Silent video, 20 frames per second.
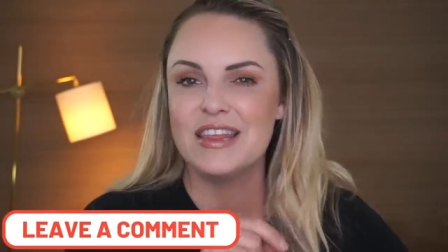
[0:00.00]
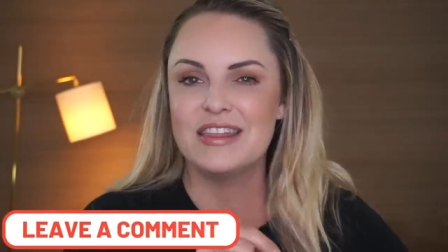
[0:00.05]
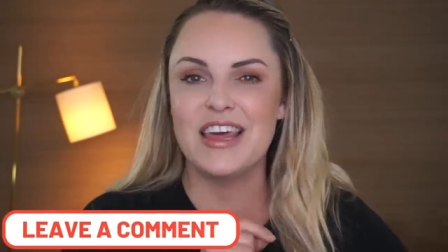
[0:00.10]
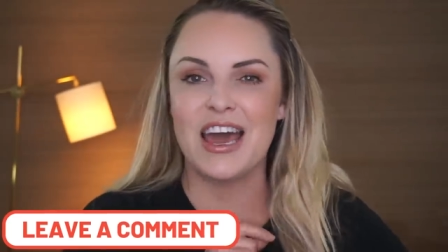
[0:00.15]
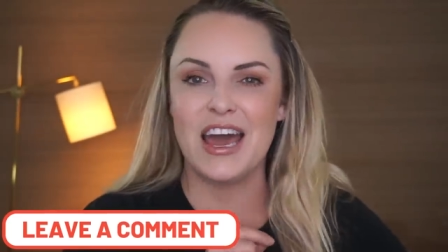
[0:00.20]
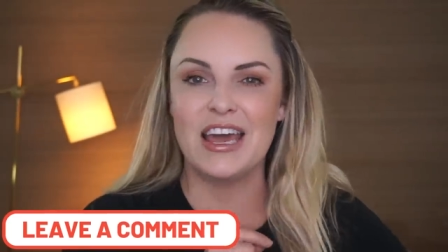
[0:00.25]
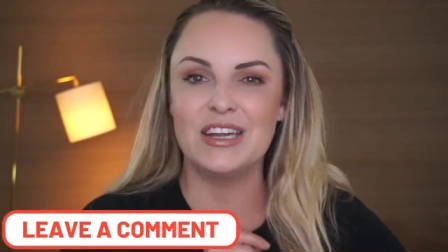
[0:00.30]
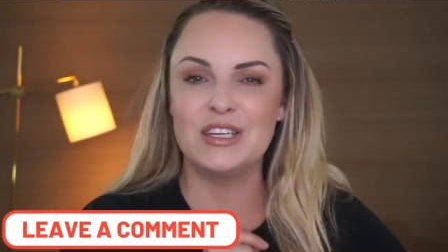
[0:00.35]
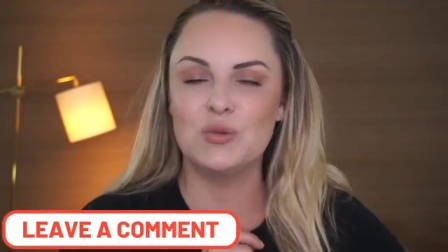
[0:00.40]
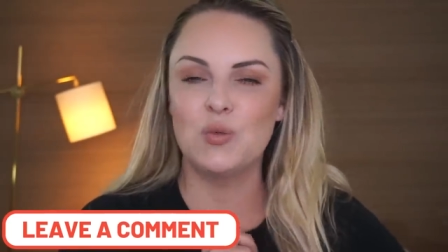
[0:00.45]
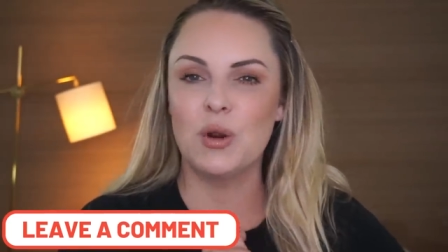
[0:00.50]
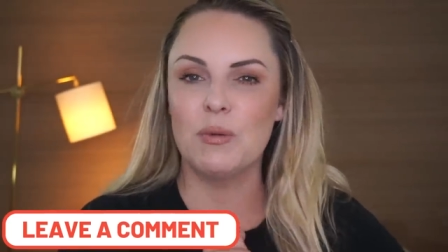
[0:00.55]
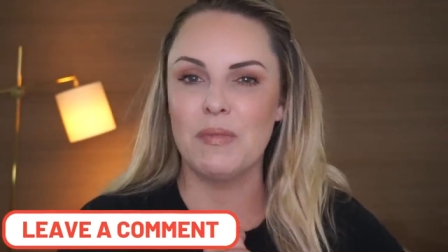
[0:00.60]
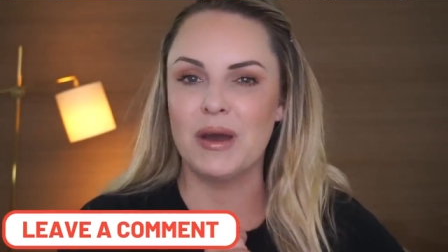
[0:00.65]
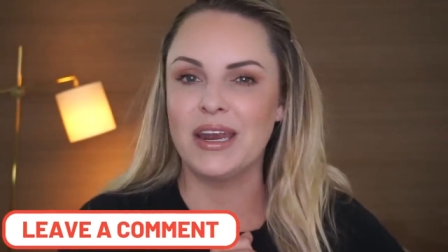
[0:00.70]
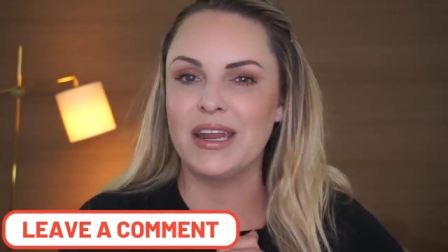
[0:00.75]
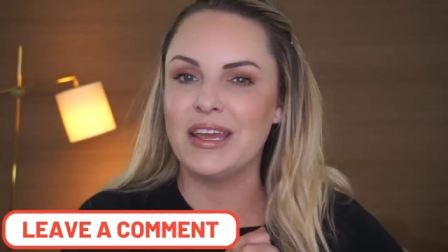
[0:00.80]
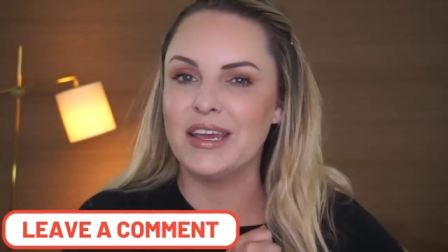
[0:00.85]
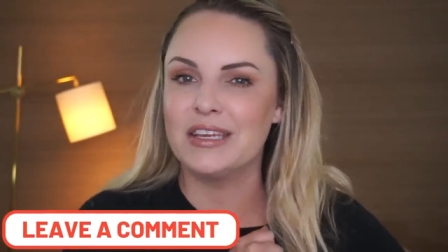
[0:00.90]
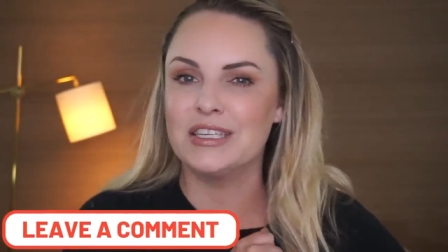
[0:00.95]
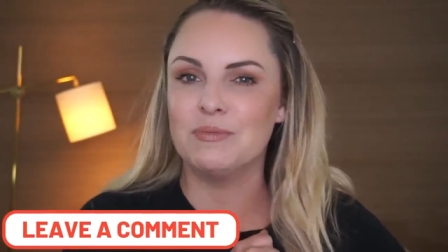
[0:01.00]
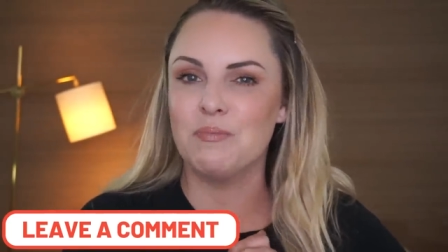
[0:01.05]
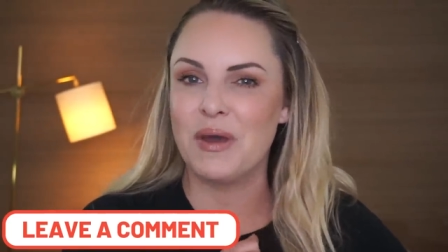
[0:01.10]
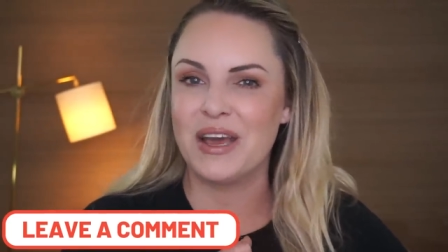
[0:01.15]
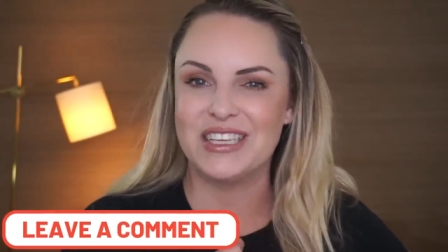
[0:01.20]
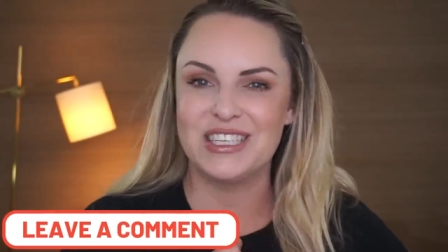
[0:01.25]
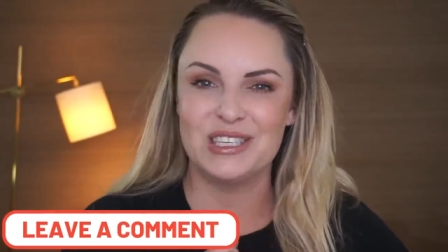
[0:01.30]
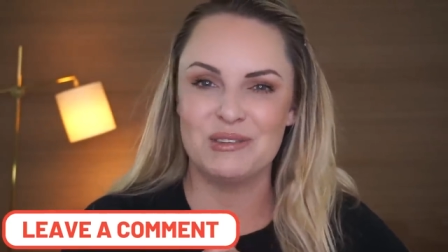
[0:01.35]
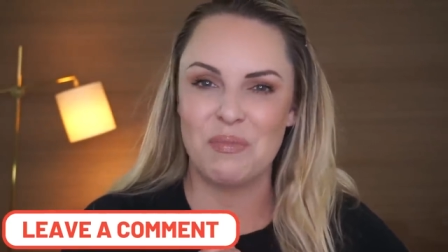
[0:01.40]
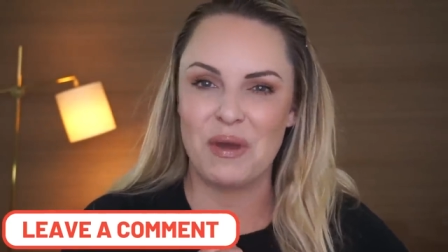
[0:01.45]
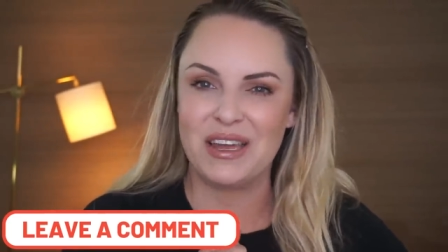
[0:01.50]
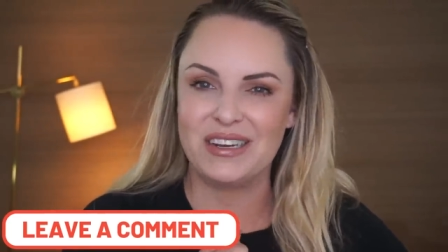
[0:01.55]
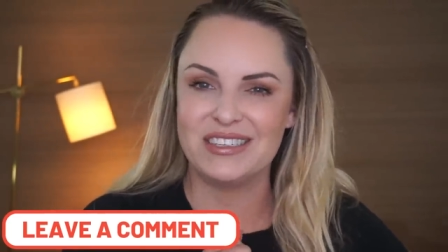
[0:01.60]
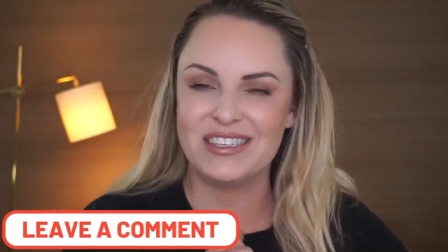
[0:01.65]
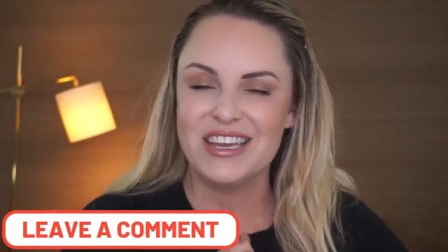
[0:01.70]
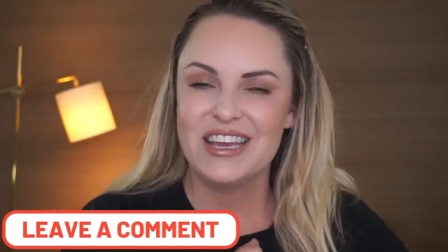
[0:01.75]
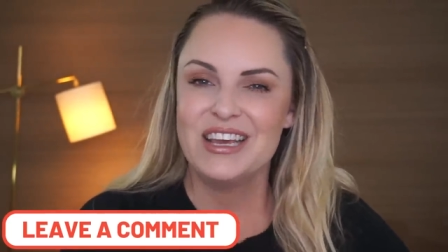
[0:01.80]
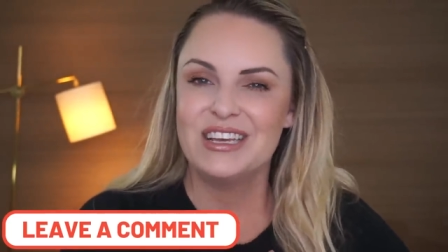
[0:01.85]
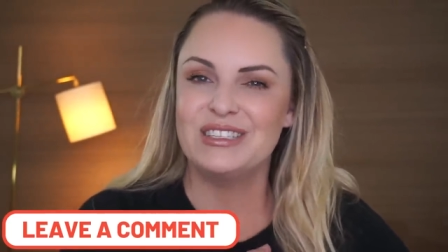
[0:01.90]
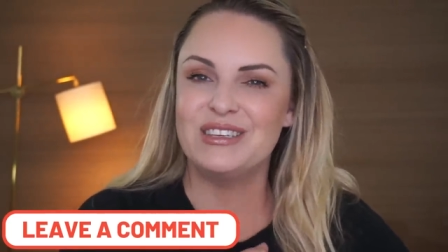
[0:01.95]
That is where money is best
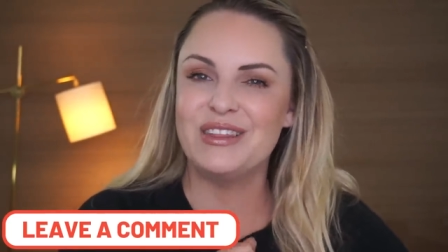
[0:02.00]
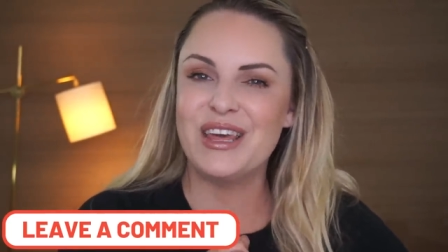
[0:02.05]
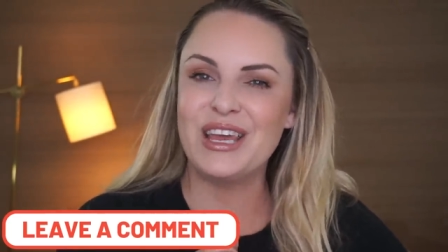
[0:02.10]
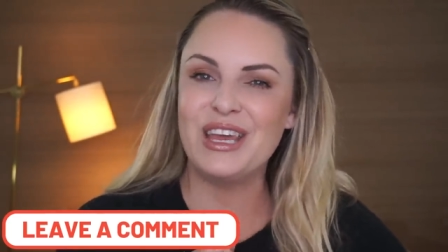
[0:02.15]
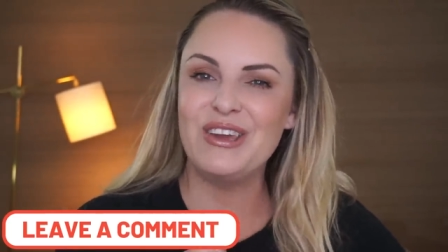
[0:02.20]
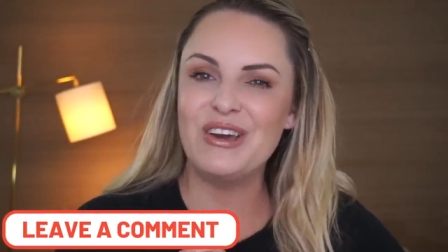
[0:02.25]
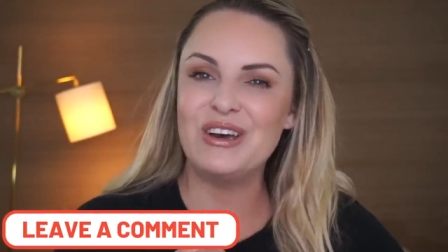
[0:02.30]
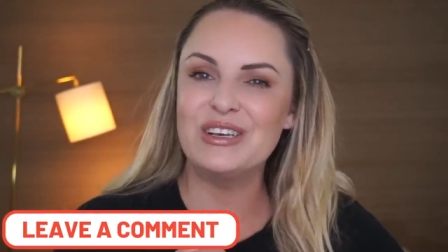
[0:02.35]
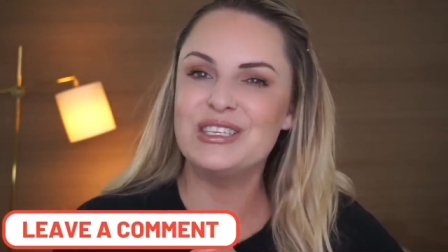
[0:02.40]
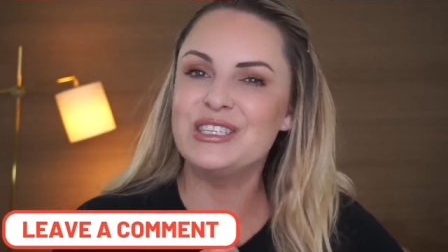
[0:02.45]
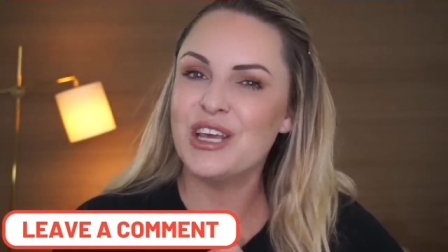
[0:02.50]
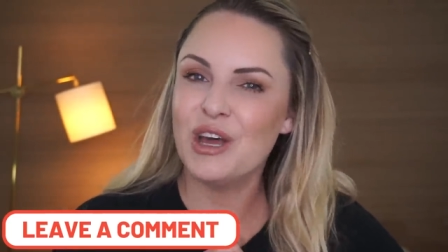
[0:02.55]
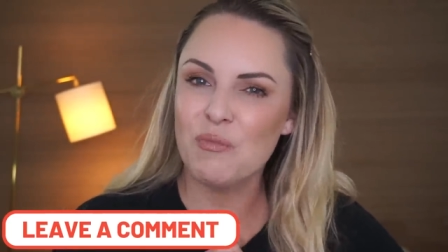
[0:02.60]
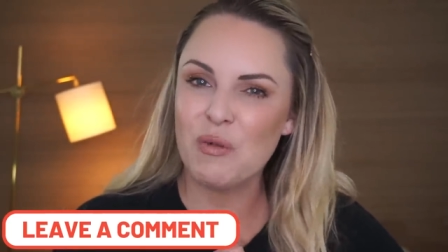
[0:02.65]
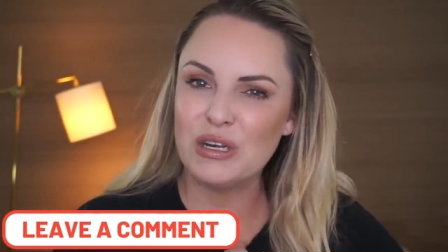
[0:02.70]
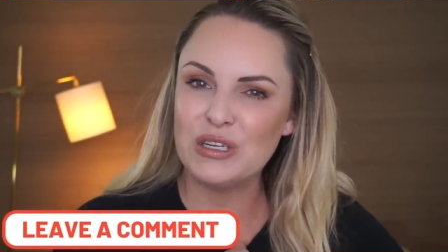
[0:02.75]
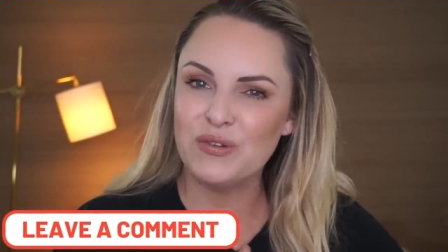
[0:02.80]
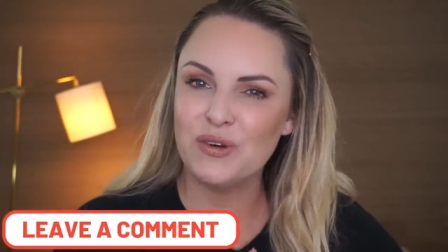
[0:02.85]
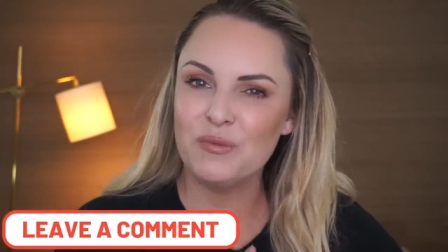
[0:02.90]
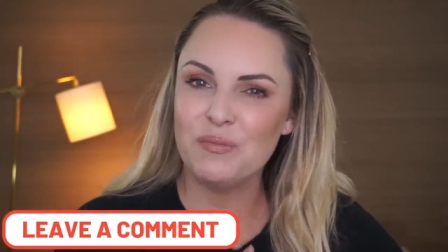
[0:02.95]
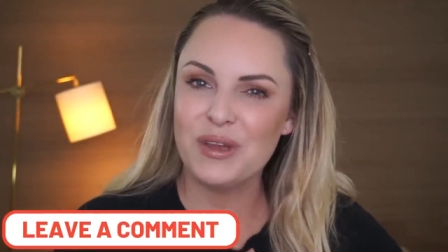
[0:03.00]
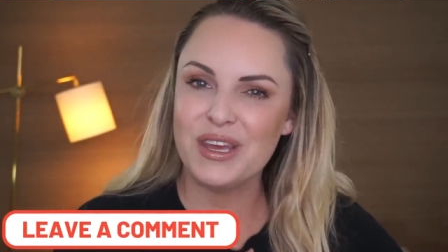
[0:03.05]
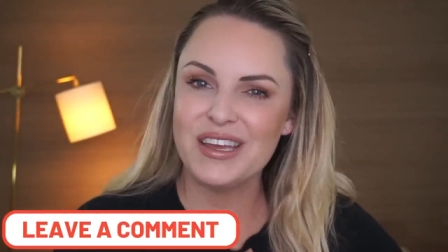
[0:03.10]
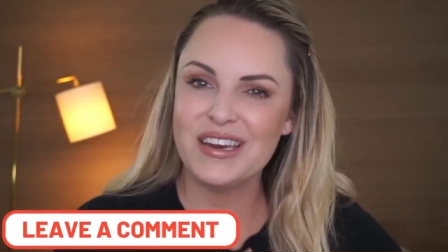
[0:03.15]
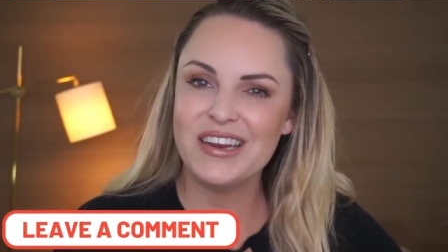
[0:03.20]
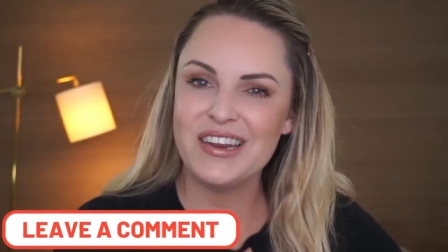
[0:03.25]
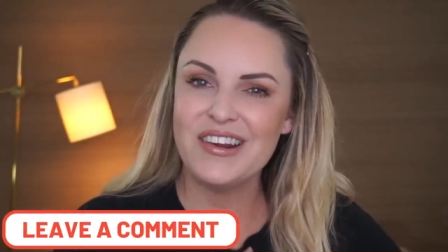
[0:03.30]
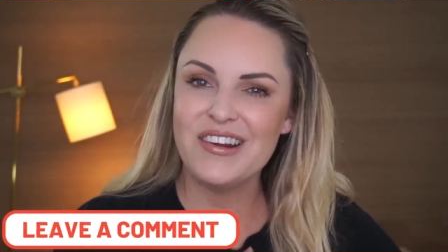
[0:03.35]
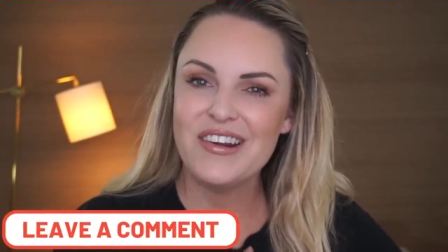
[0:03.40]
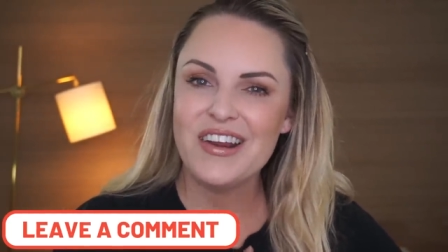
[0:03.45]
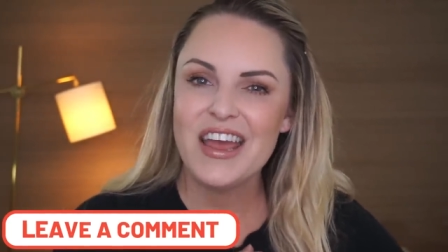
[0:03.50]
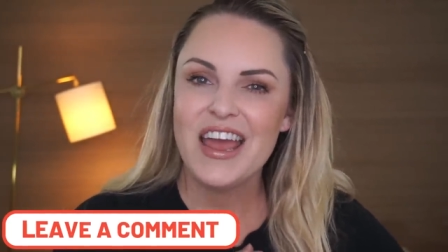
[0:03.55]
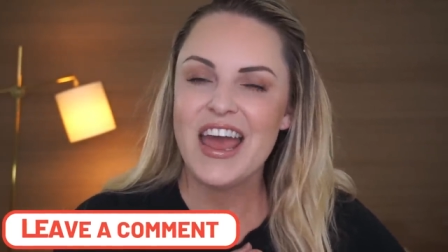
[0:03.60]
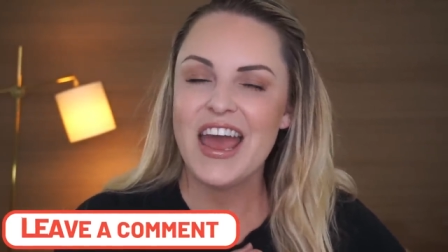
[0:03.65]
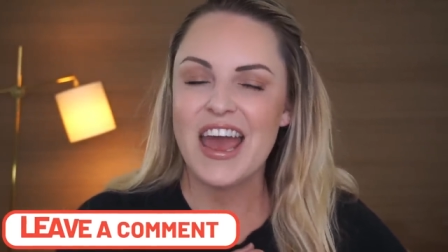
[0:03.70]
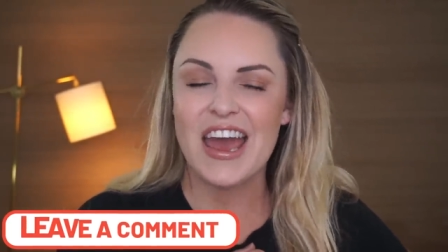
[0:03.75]
spent. So thank you all so much for being here,